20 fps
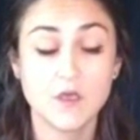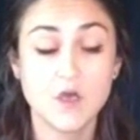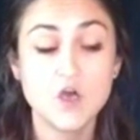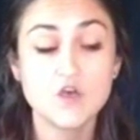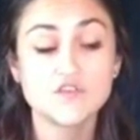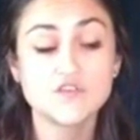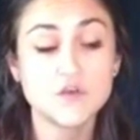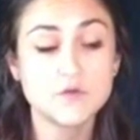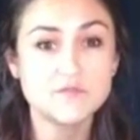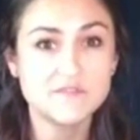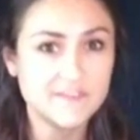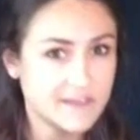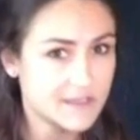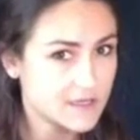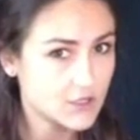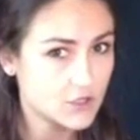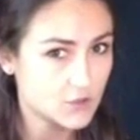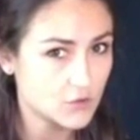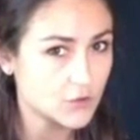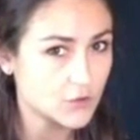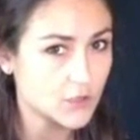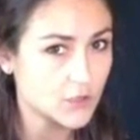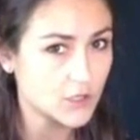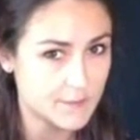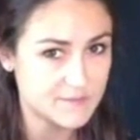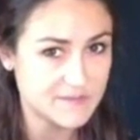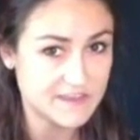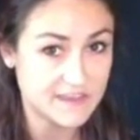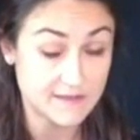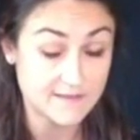So, did Google
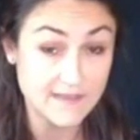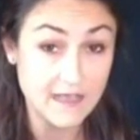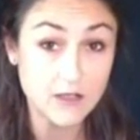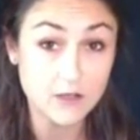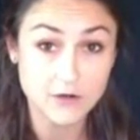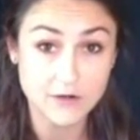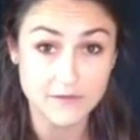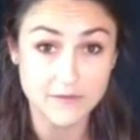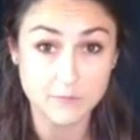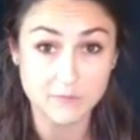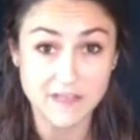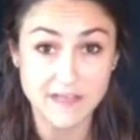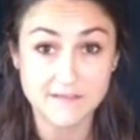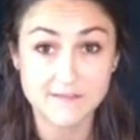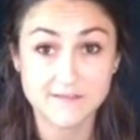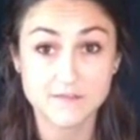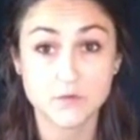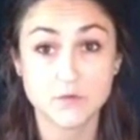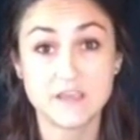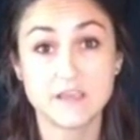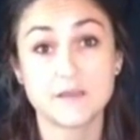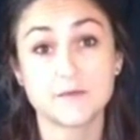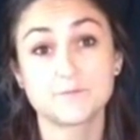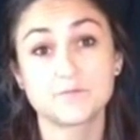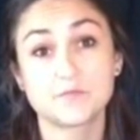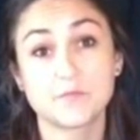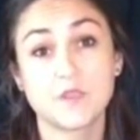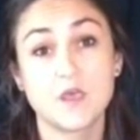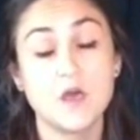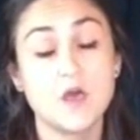update its algorithm last week?
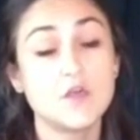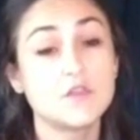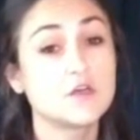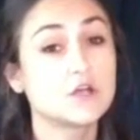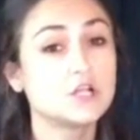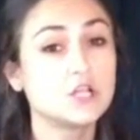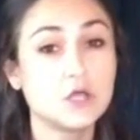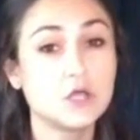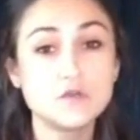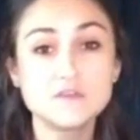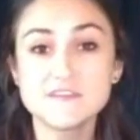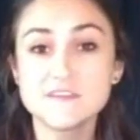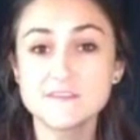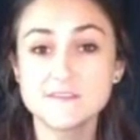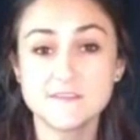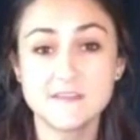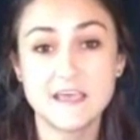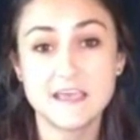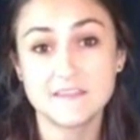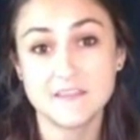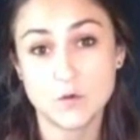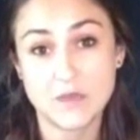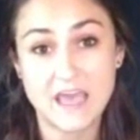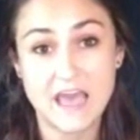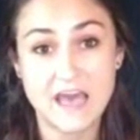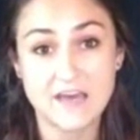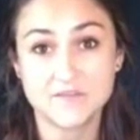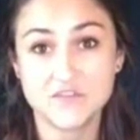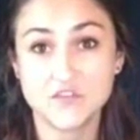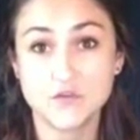The closest thing that we
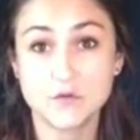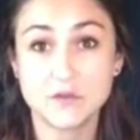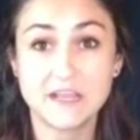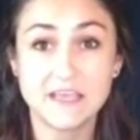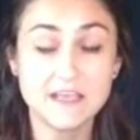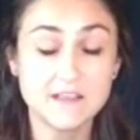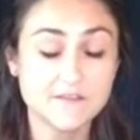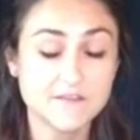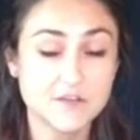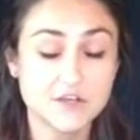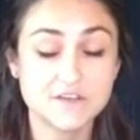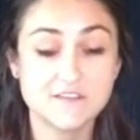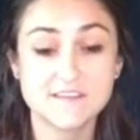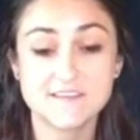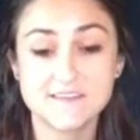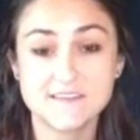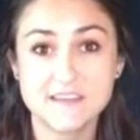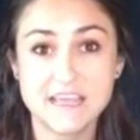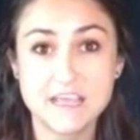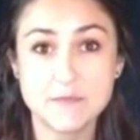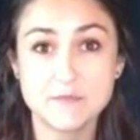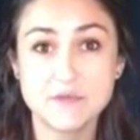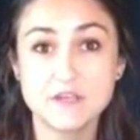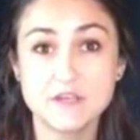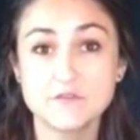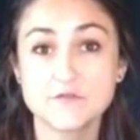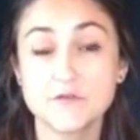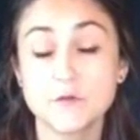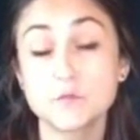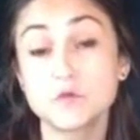have to an answer is a
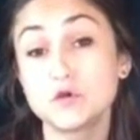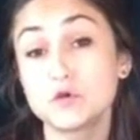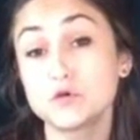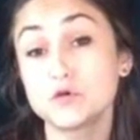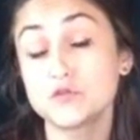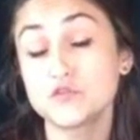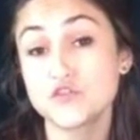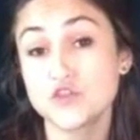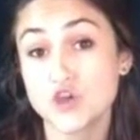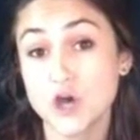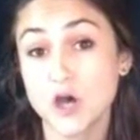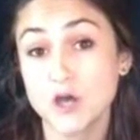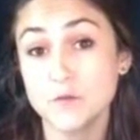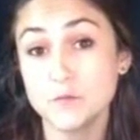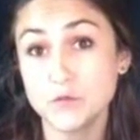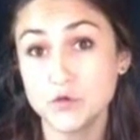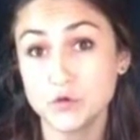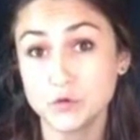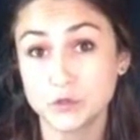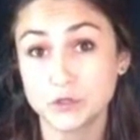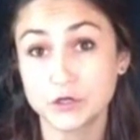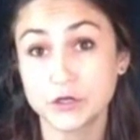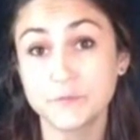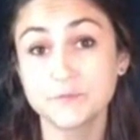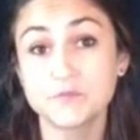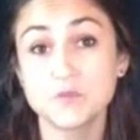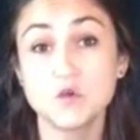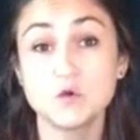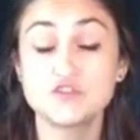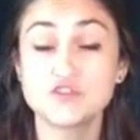statement from Google's John Mueller,
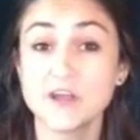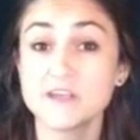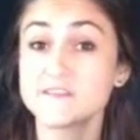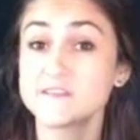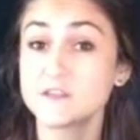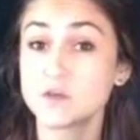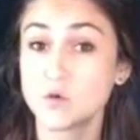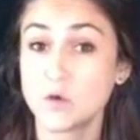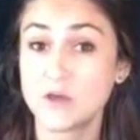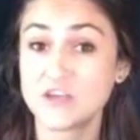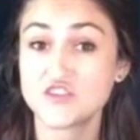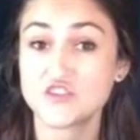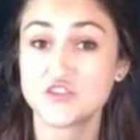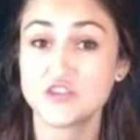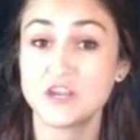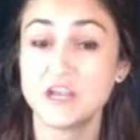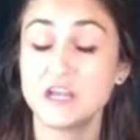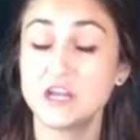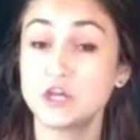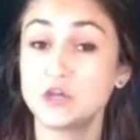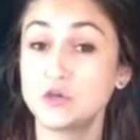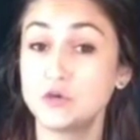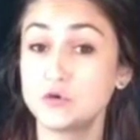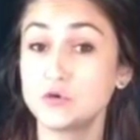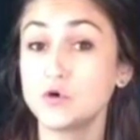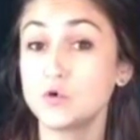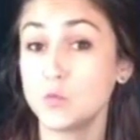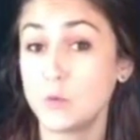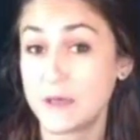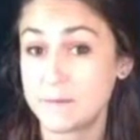who addressed the question in a
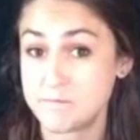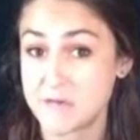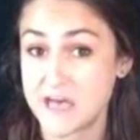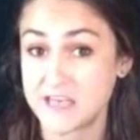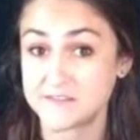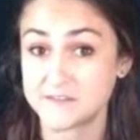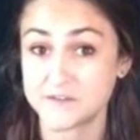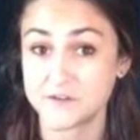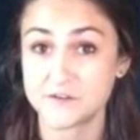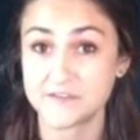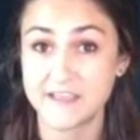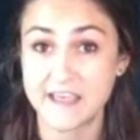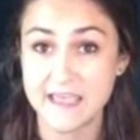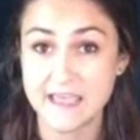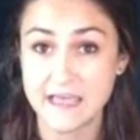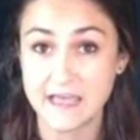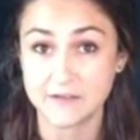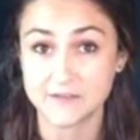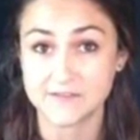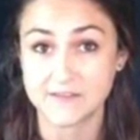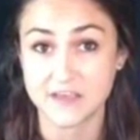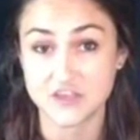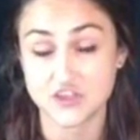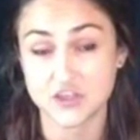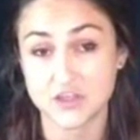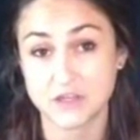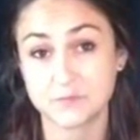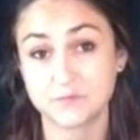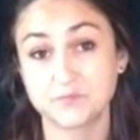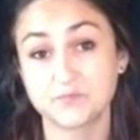Google Webmasters Hangout session.